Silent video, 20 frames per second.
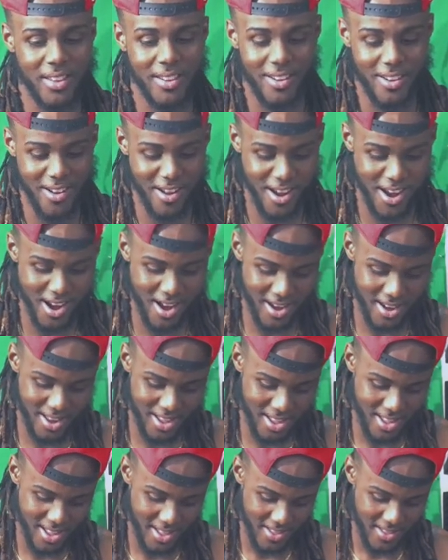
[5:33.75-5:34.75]
card.
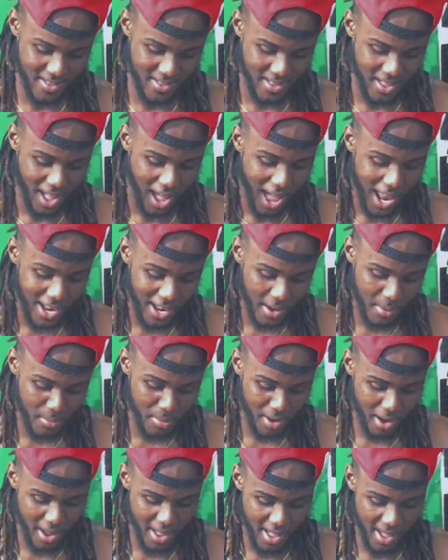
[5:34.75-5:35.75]
I like
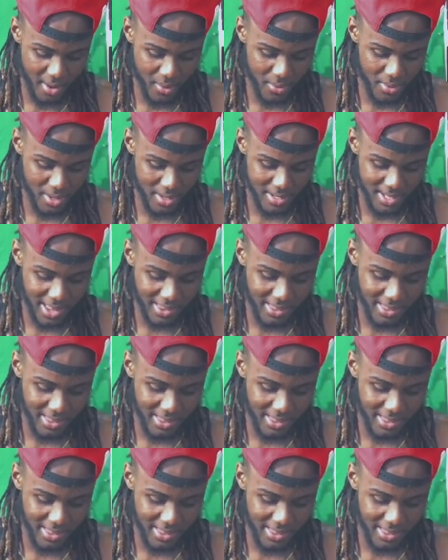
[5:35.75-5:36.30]
Brian Edwards. I